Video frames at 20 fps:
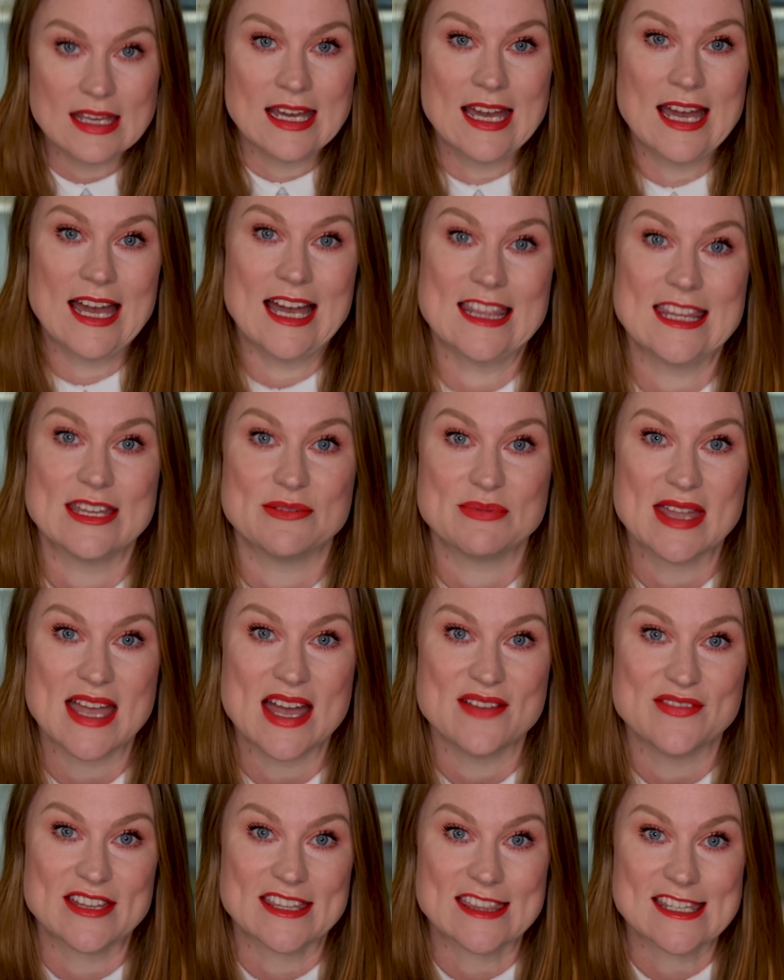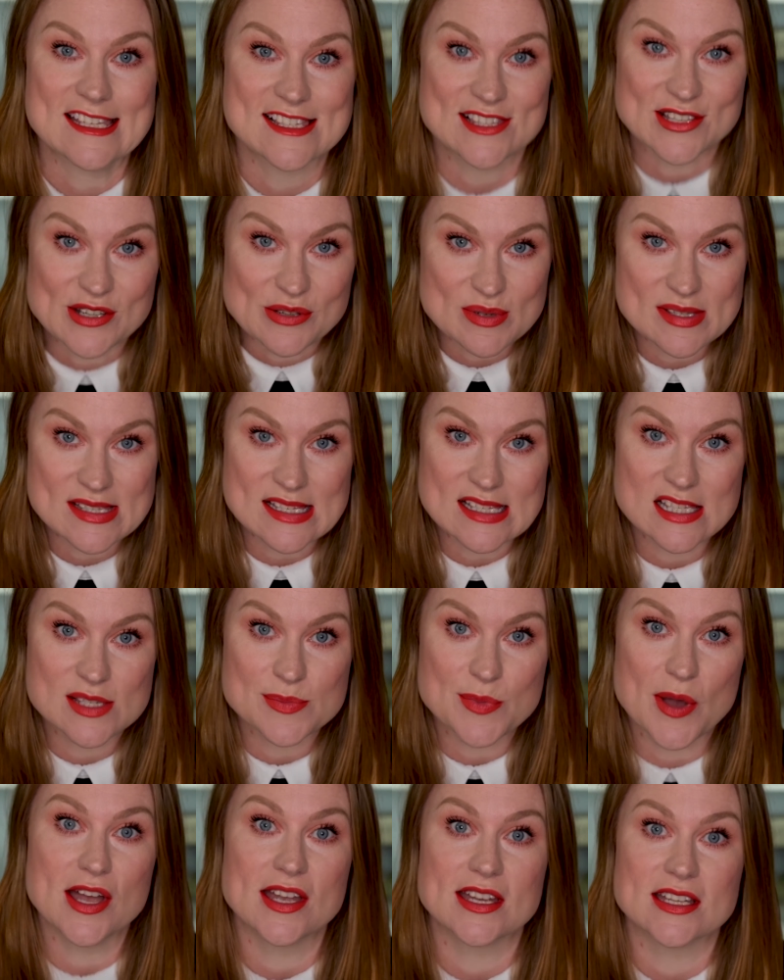And there we have it. This look was
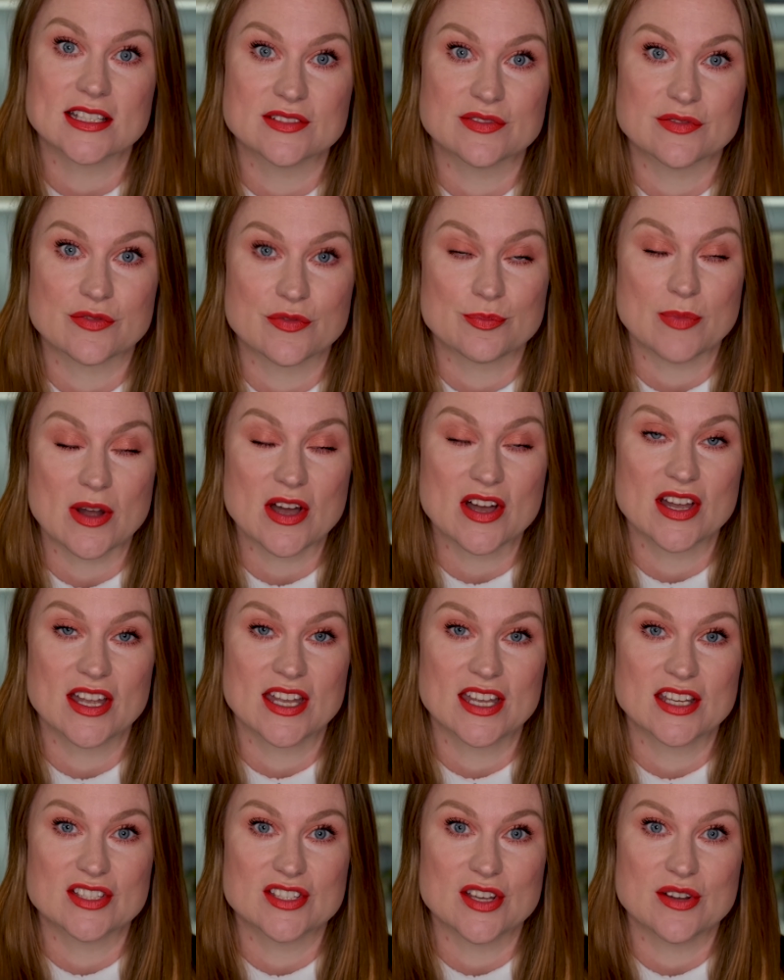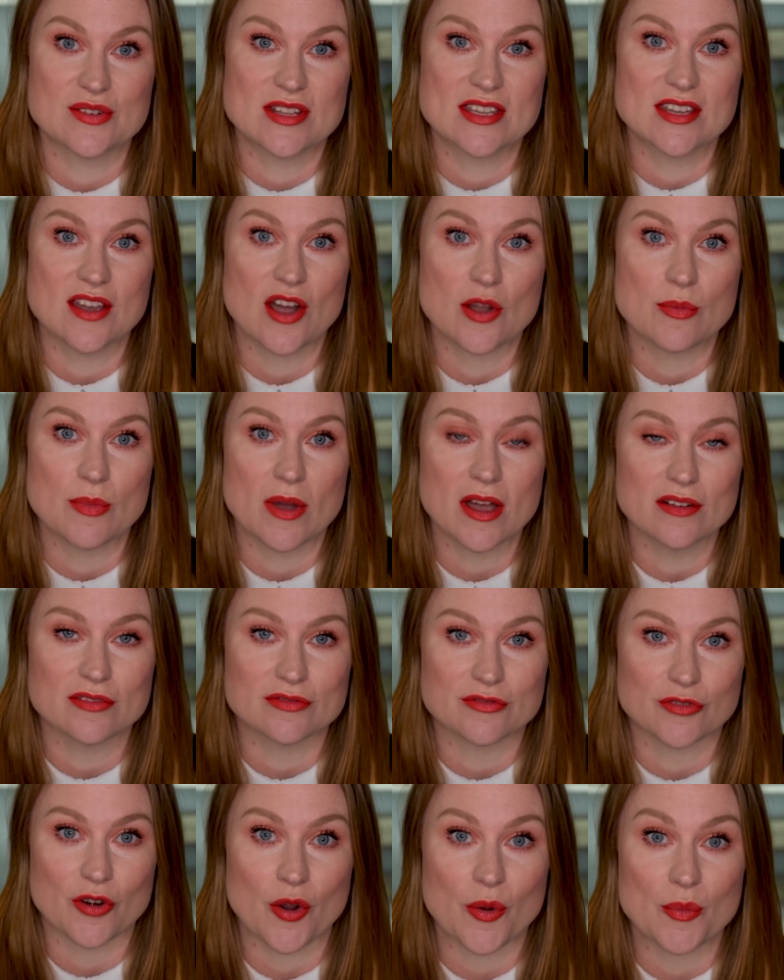inspired by Jodie
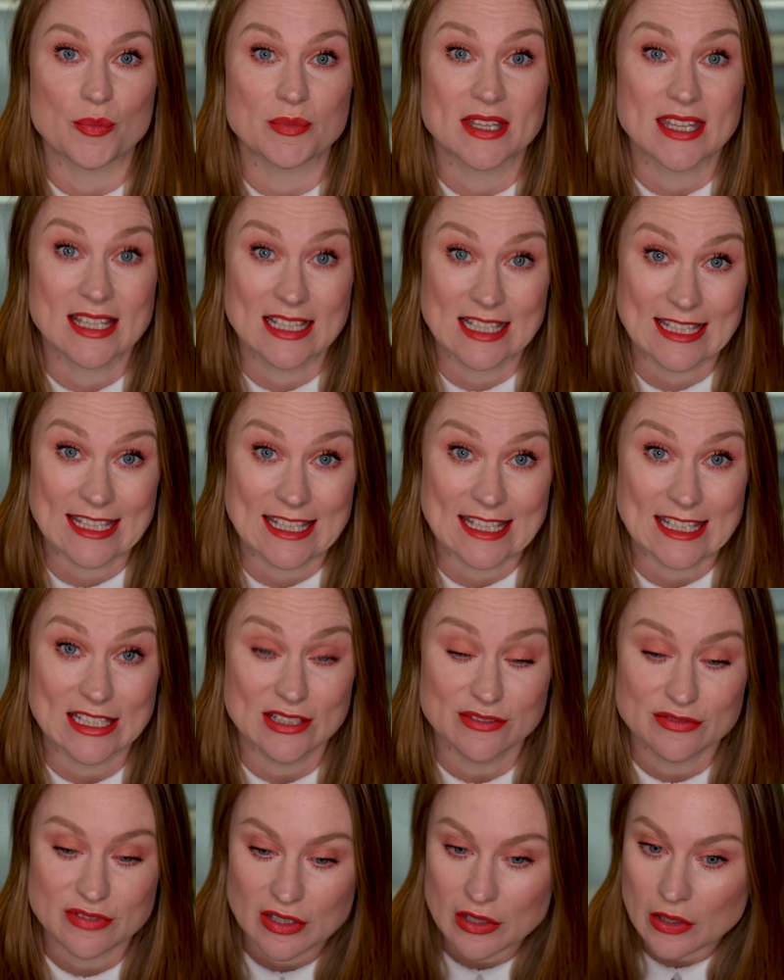from Killing Eve.